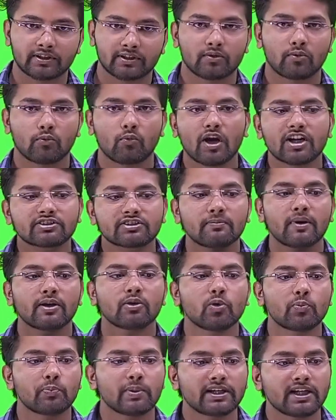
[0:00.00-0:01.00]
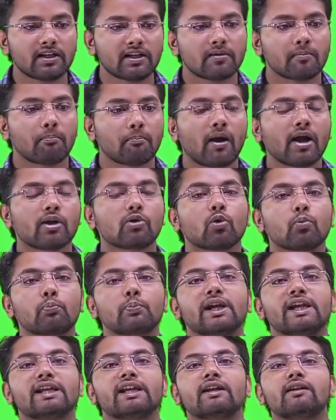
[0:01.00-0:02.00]
What's my opinion? My
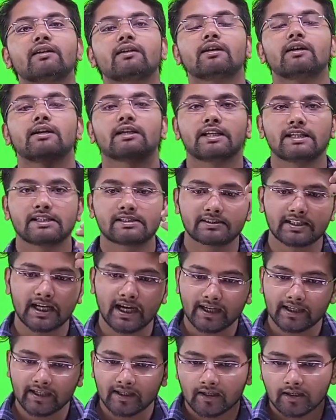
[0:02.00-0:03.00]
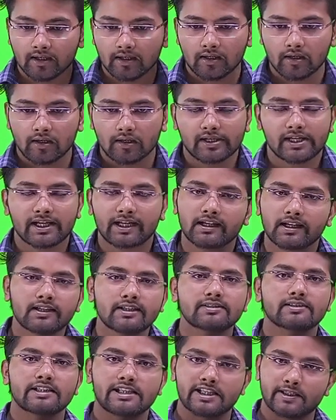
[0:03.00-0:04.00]
opinion is that English
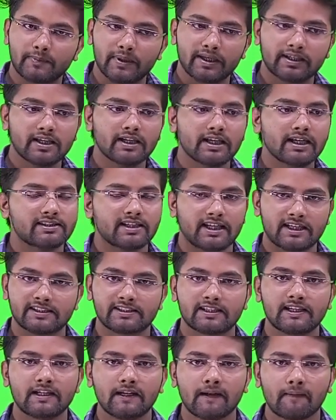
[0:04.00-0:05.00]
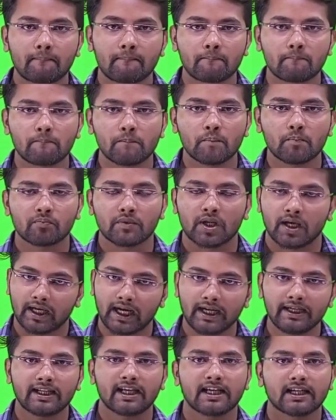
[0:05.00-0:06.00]
speaking is a skill, right?
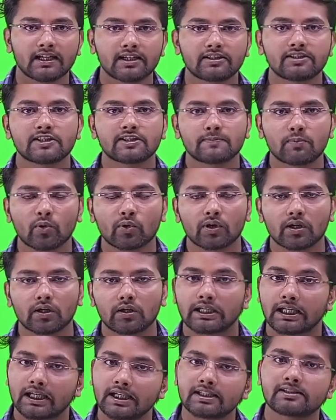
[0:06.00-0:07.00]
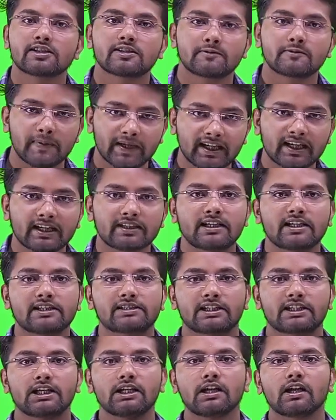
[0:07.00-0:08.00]
Speaking is a
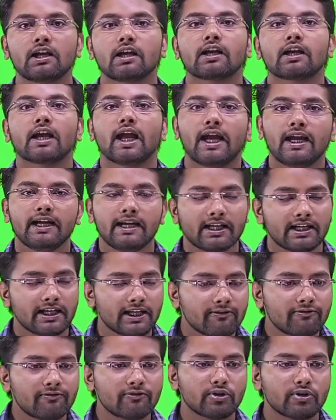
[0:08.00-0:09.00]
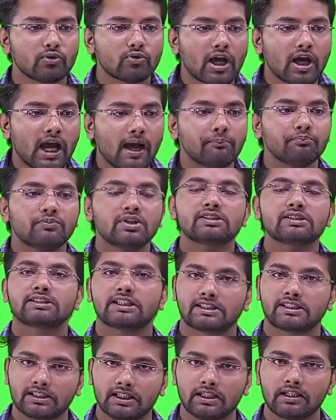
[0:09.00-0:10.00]
skill, and if you have this
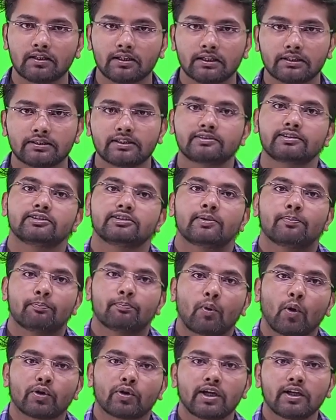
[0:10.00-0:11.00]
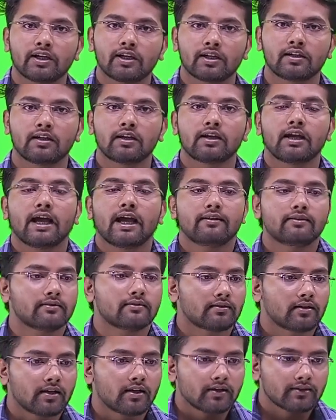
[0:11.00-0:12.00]
skill, this is important, and
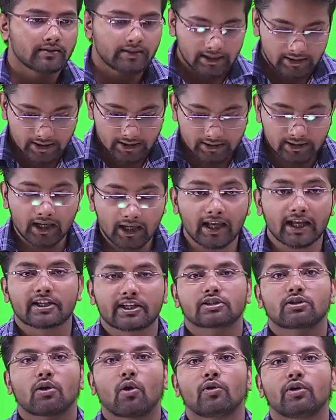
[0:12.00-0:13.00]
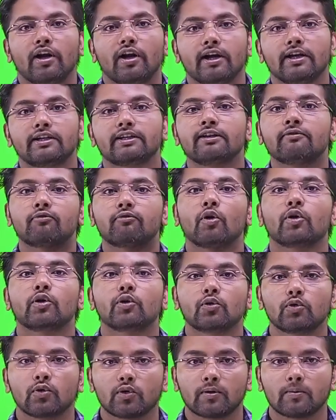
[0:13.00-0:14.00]
this is an extraordinary thing for you.
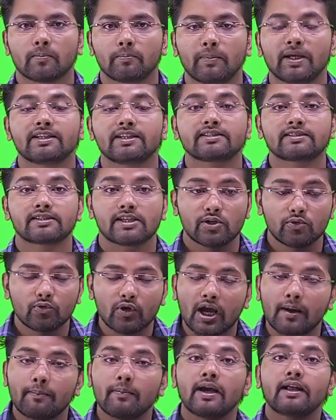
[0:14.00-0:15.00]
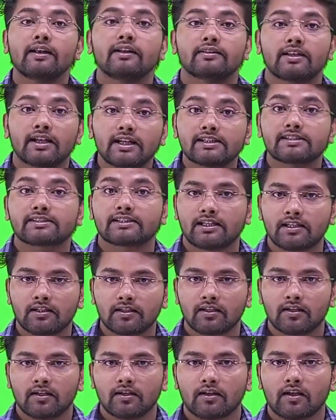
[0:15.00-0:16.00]
Have another skill,
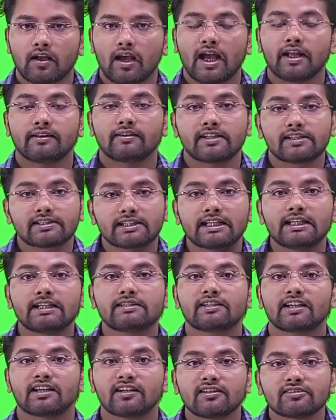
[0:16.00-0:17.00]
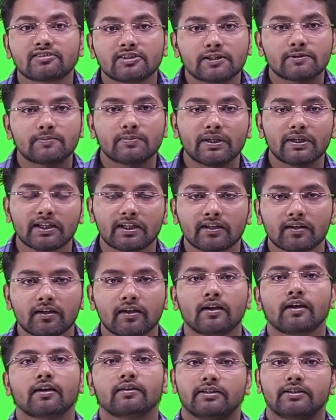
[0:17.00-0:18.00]
and the skill is English speaking.
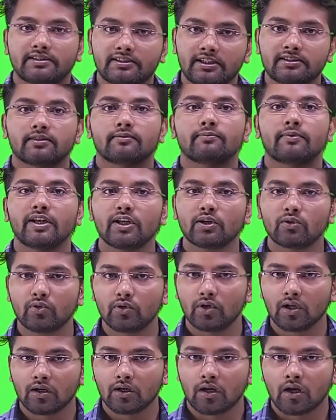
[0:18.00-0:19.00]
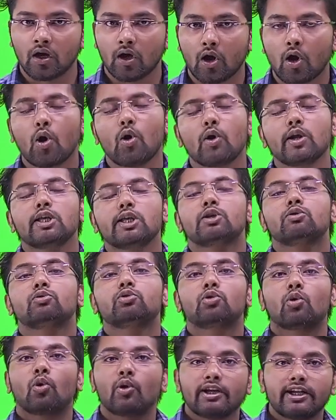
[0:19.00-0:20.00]
This is a very good. Or you
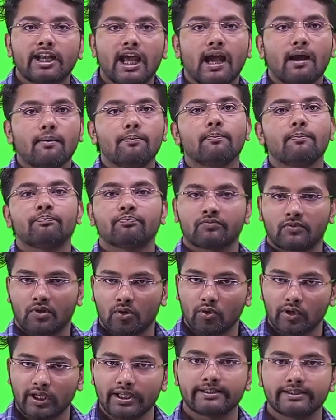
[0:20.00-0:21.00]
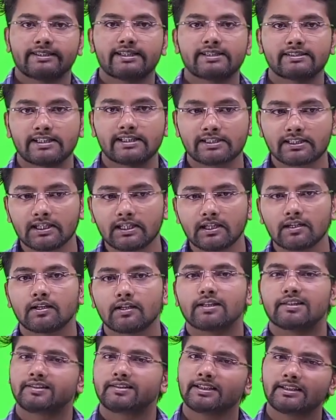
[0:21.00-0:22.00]
don't have, okay, this skill,
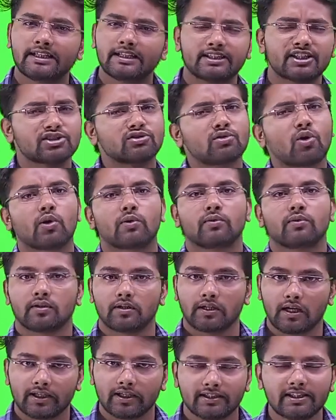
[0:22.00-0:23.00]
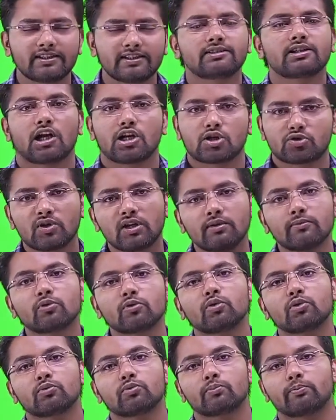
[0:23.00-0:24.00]
then it is not. It is also a
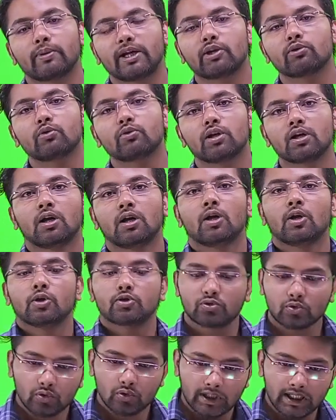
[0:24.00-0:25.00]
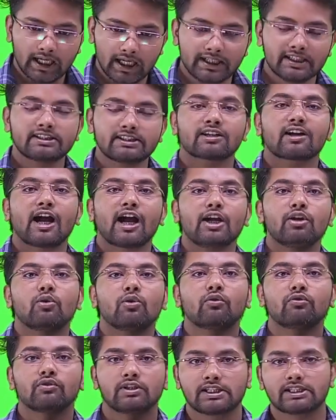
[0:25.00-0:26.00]
good, very good. So it is a kind of
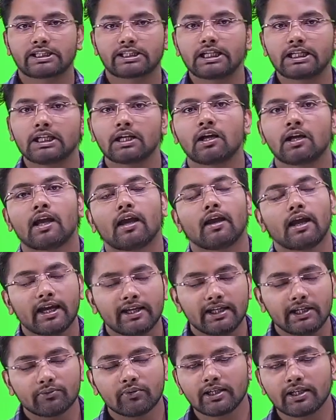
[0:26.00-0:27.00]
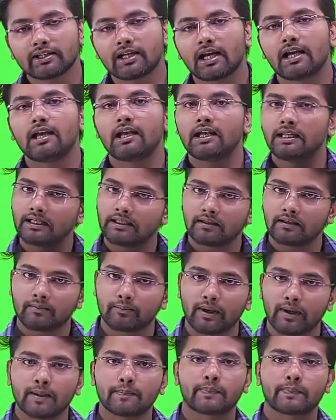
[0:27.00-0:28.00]
skill anyone can learn
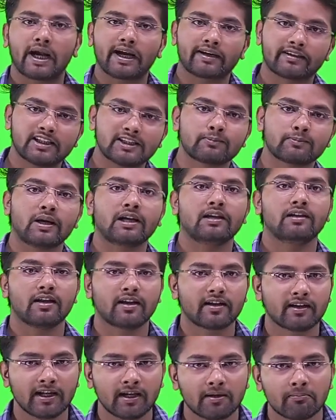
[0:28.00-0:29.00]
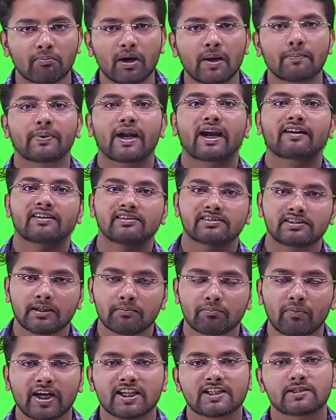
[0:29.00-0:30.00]
by practice, by learning, by practicing,
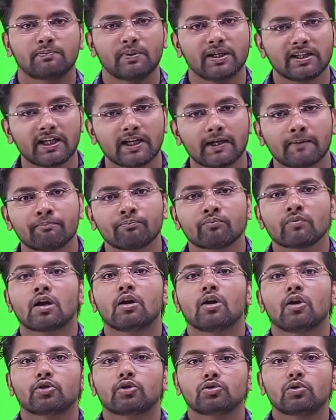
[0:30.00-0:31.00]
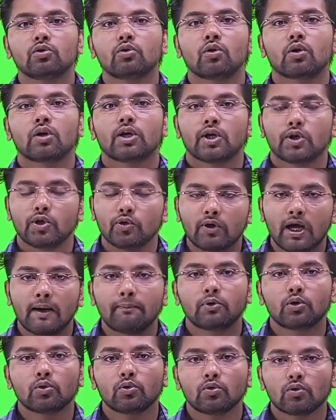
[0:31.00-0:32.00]
by speaking. So you have
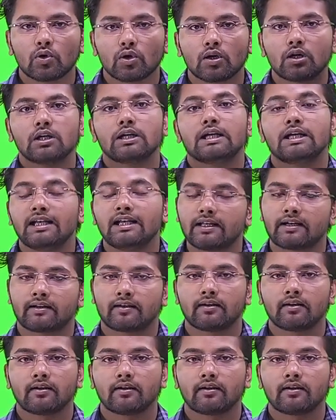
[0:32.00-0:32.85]
to learn.